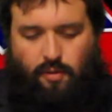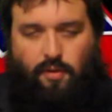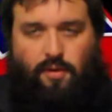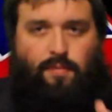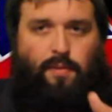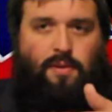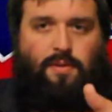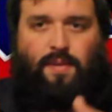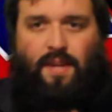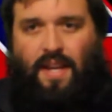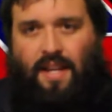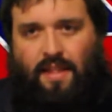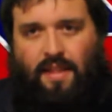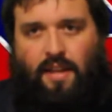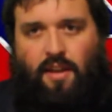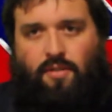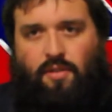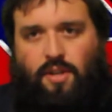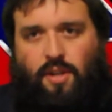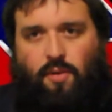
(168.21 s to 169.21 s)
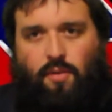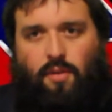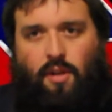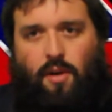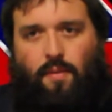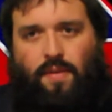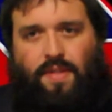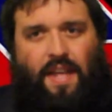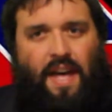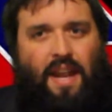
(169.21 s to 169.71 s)
We were supposed to be getting the other 2
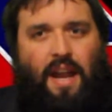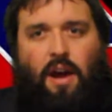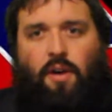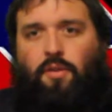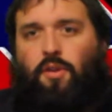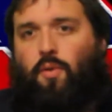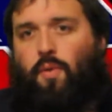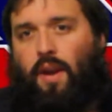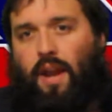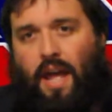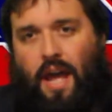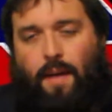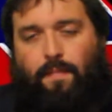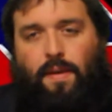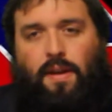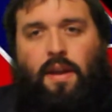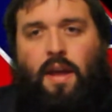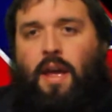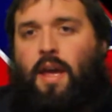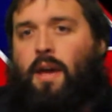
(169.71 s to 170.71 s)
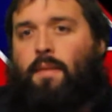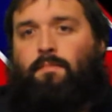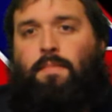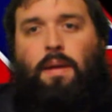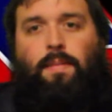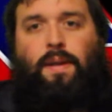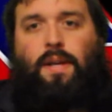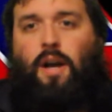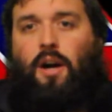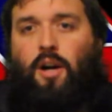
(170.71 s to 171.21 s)
along with that. I don't know what happened.
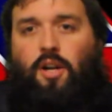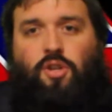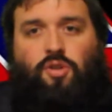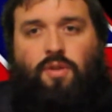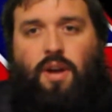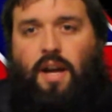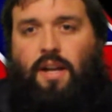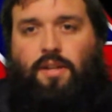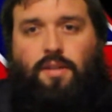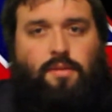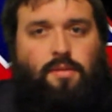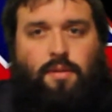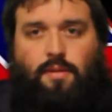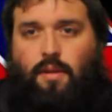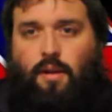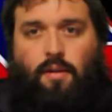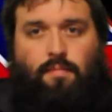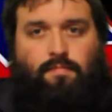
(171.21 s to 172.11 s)
Maybe contracts